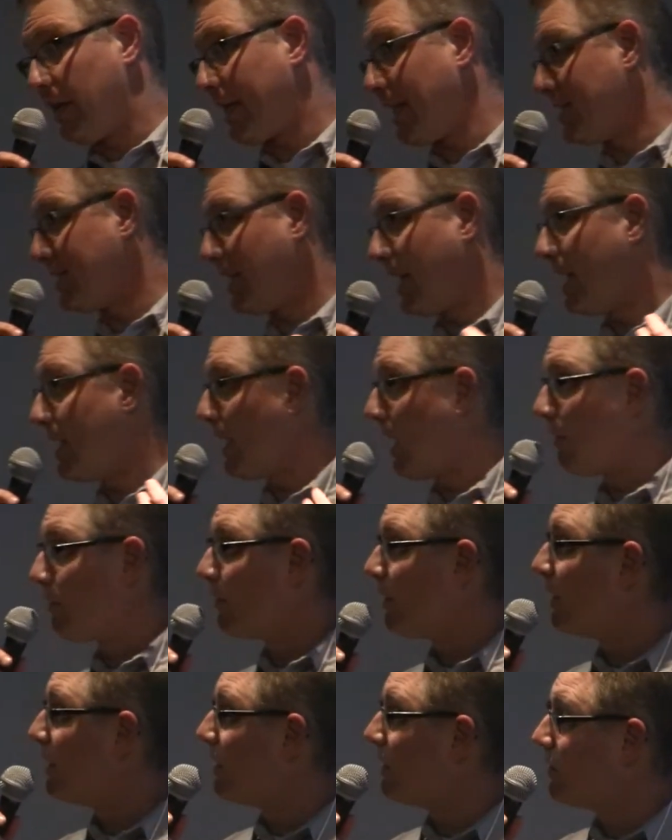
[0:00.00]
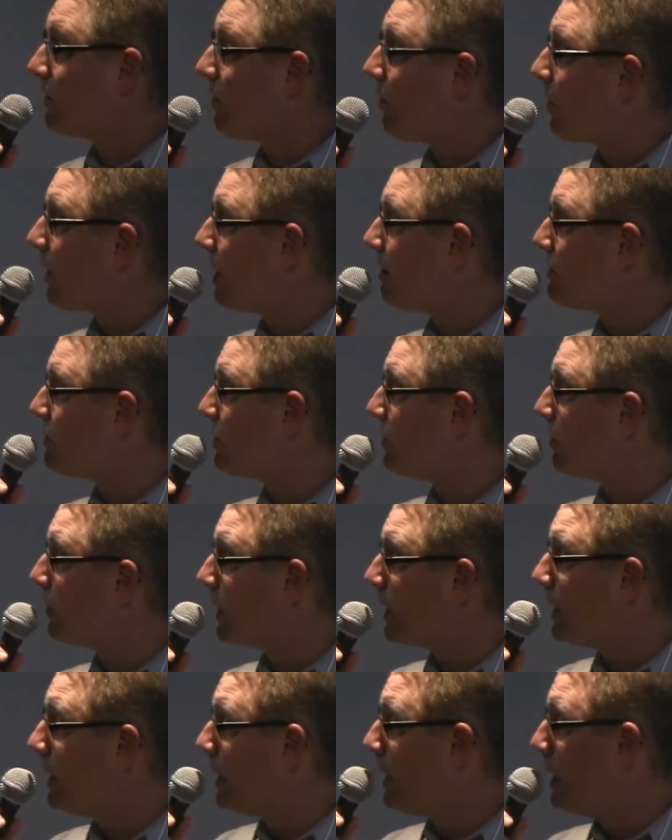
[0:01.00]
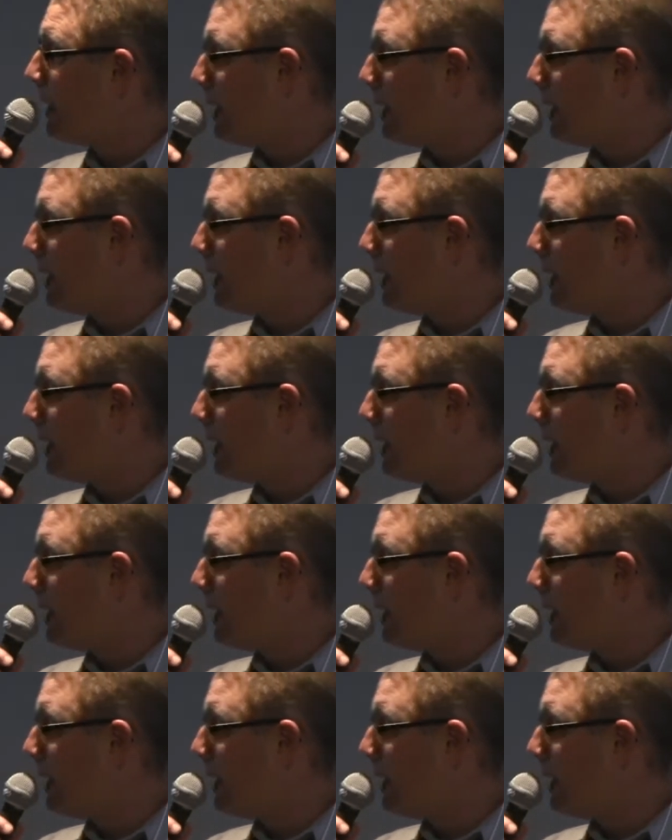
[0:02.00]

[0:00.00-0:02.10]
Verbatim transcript: Like I said, I, I really didn't know what I was doing.